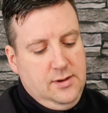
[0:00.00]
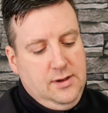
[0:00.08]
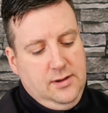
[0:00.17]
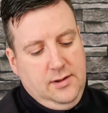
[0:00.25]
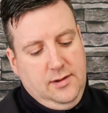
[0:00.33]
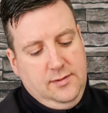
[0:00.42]

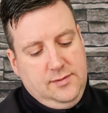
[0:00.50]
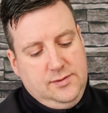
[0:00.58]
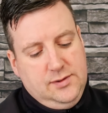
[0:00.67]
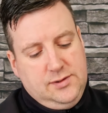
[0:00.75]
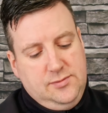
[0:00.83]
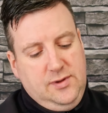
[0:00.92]
And
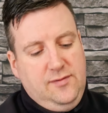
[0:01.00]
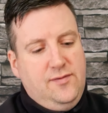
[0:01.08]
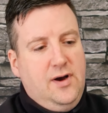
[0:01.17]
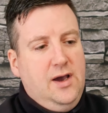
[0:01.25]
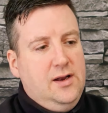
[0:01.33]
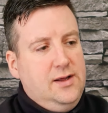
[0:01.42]
just a wee
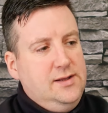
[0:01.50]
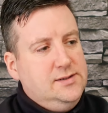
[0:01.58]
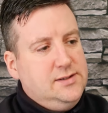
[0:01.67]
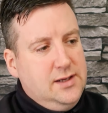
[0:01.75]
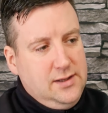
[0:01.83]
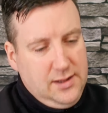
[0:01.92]
fire light and
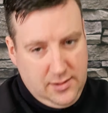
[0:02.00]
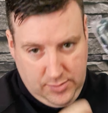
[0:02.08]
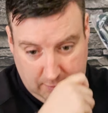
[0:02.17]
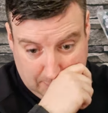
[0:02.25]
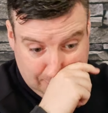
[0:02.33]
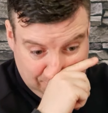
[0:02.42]
stick there,
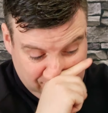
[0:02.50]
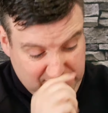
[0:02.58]
but